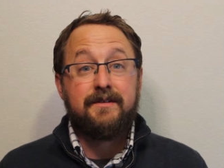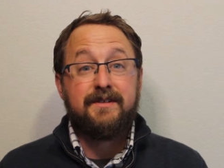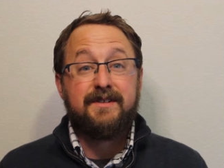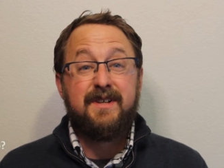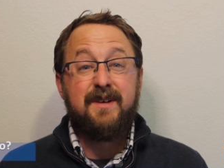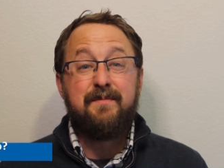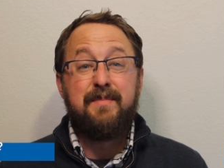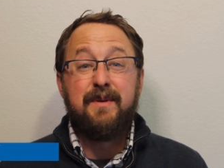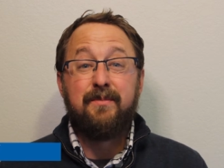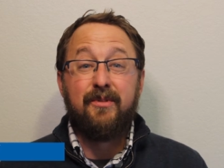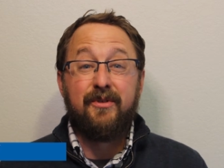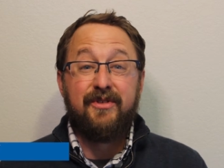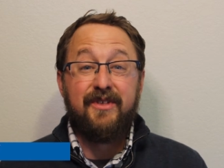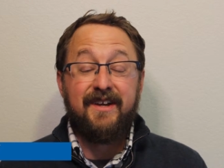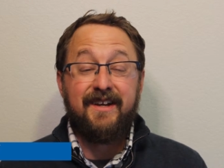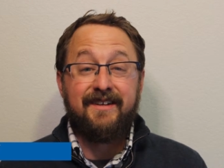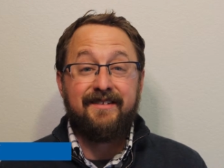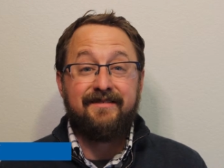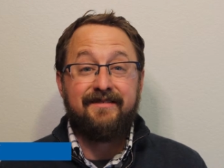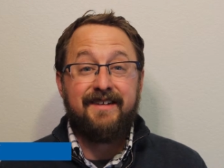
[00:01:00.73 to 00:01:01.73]
Some people
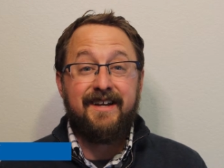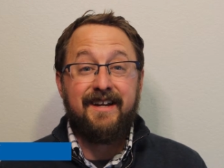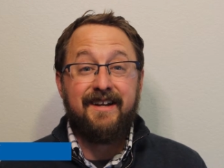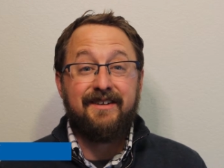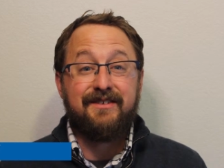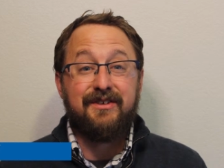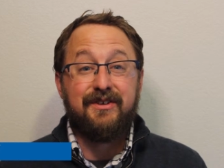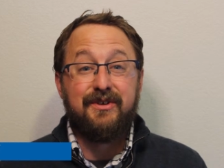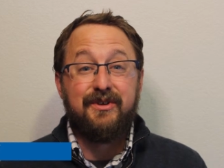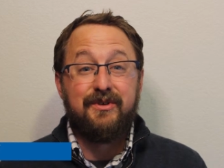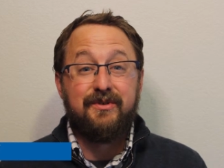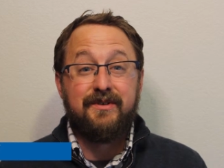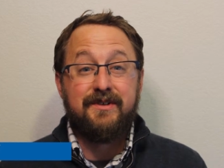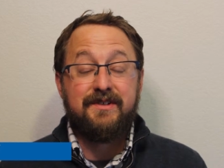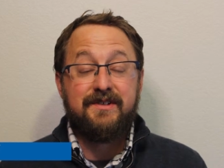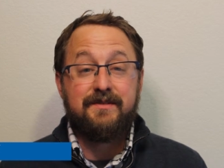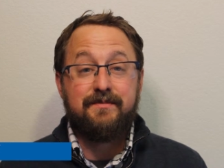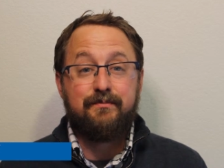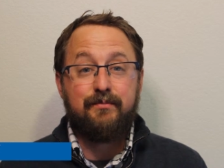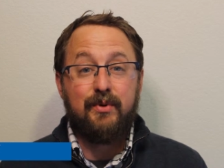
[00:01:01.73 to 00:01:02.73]
think getting to who
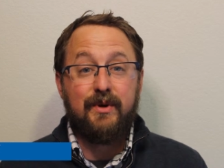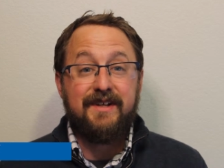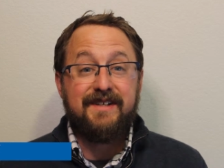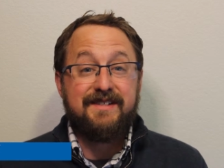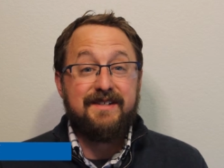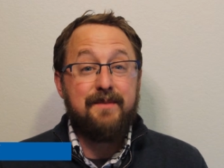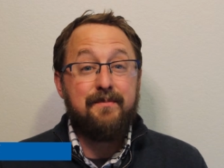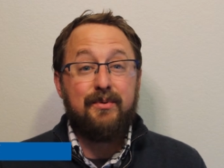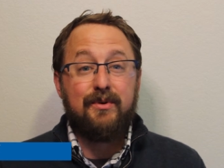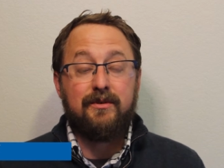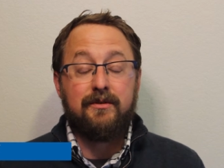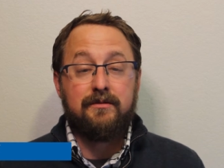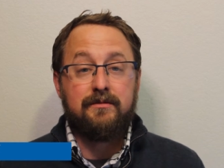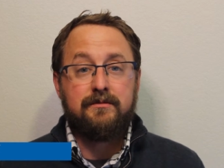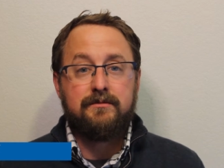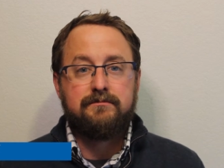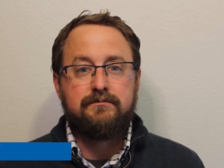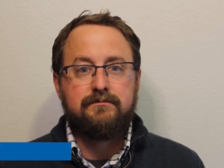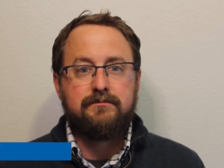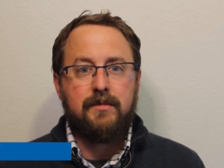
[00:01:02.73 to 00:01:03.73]
is pretty
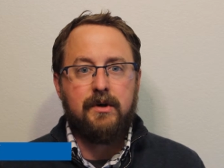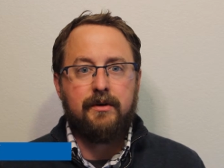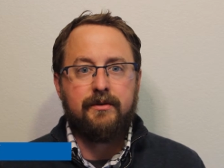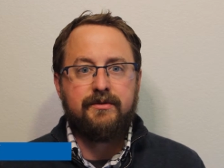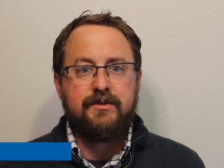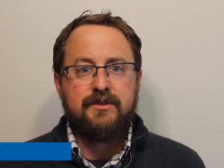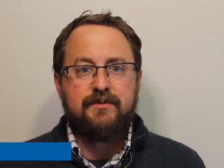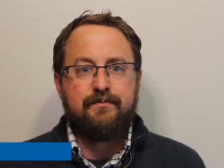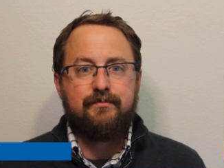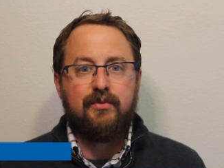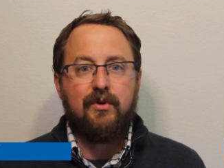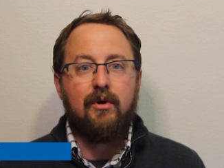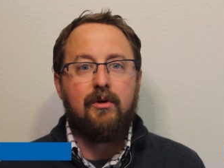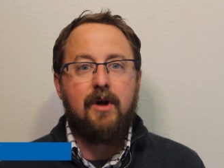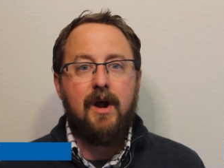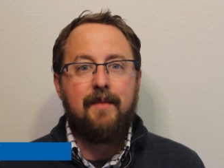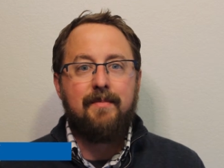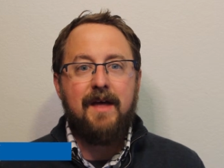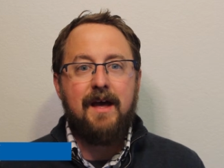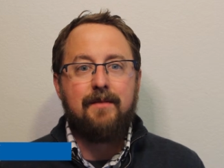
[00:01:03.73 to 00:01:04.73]
simple. I'll just
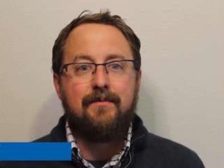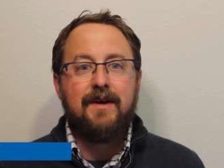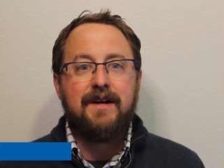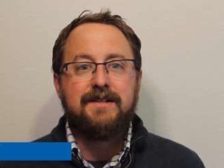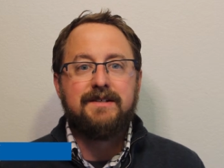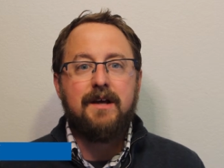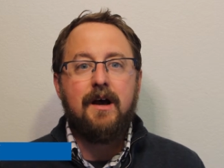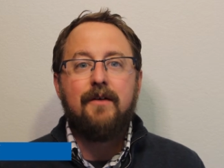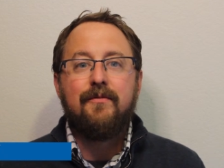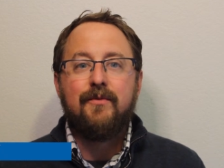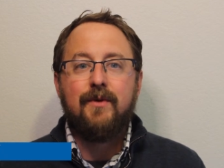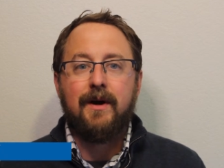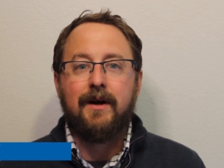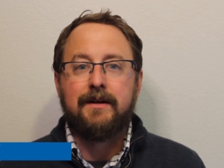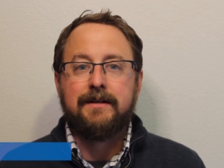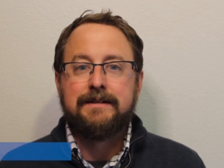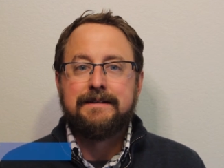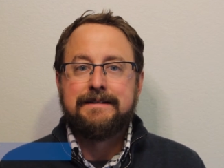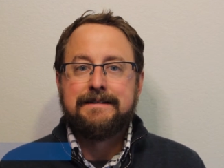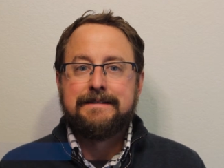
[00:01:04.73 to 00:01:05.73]
program that in my
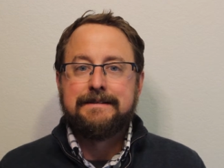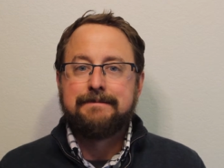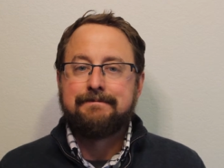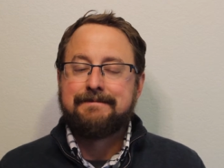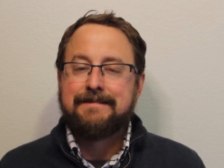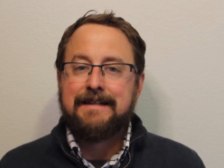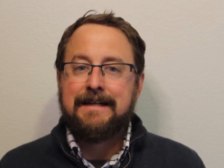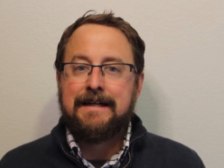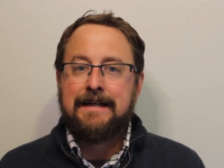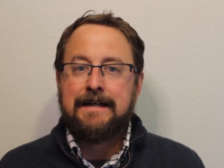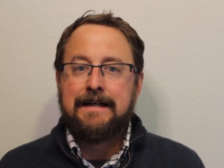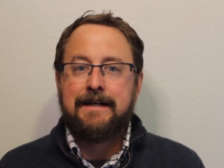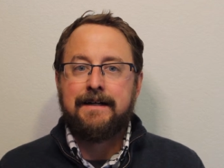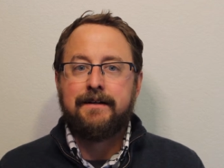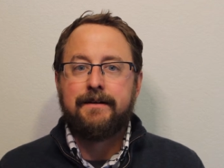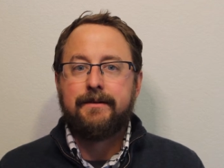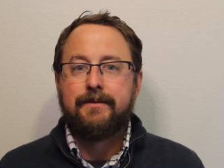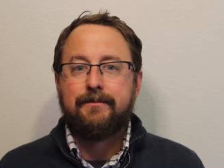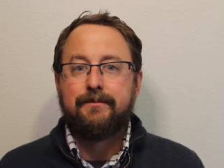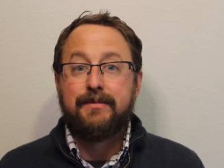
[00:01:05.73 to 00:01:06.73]
software.
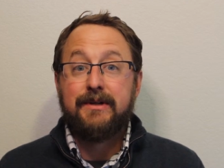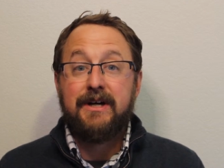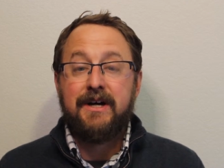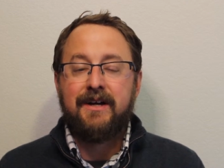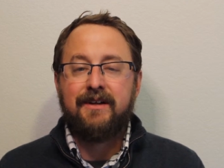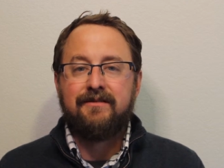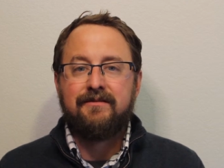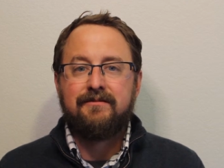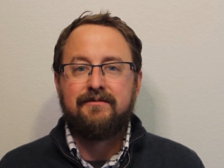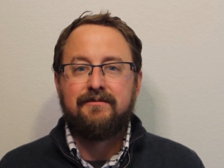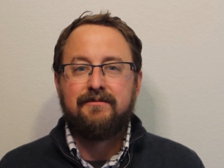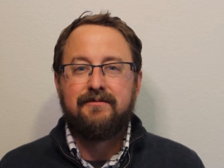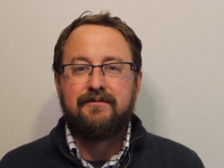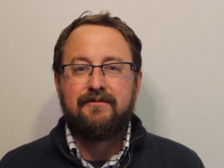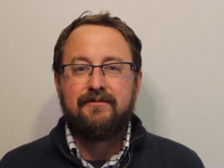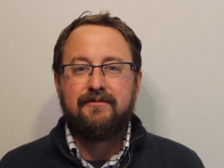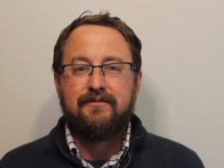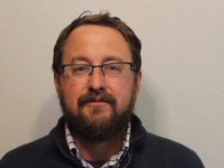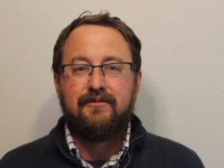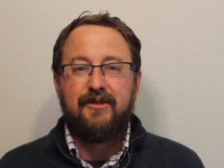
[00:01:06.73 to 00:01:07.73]
But
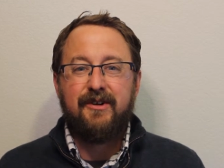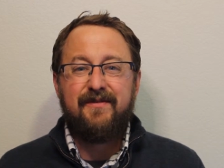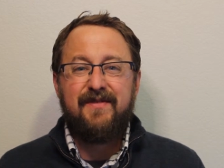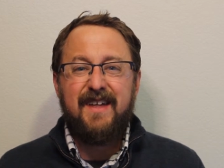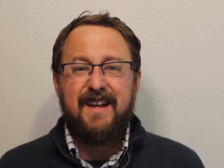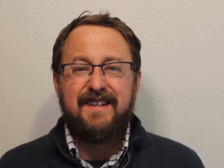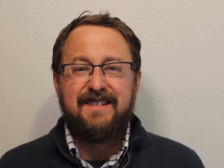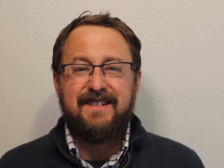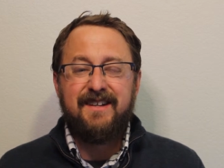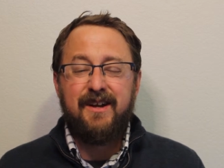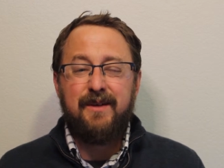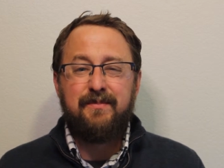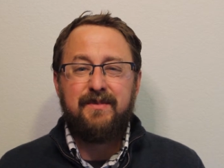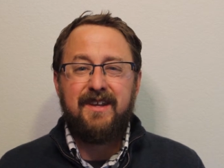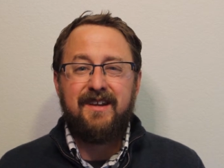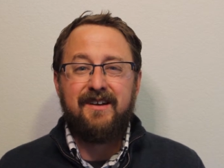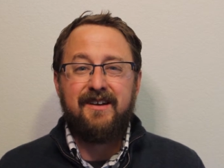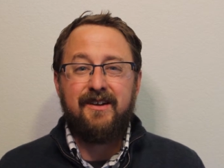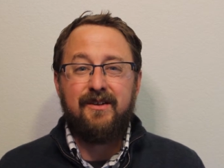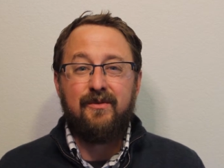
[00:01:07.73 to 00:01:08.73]
what if that isn't
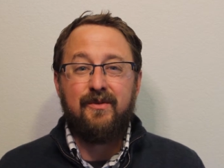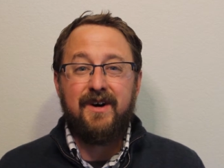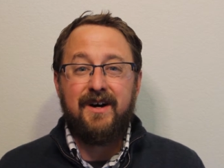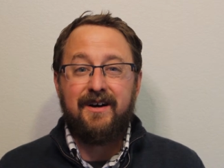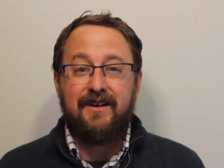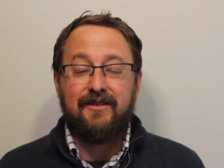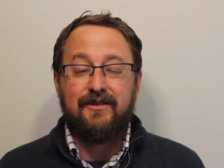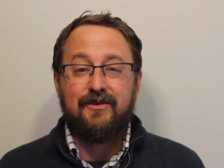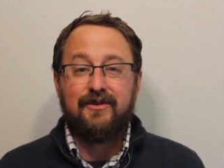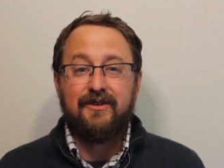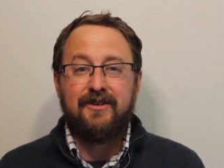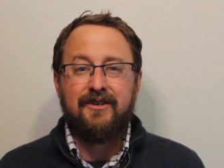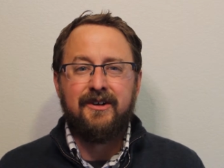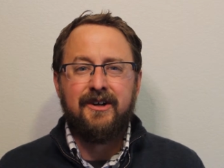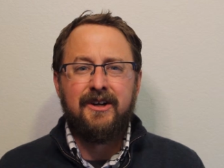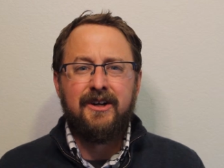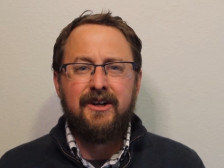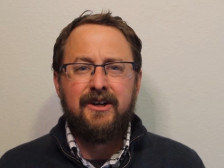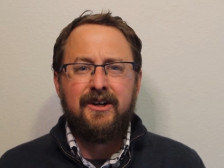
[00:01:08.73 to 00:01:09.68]
updated in a while? Or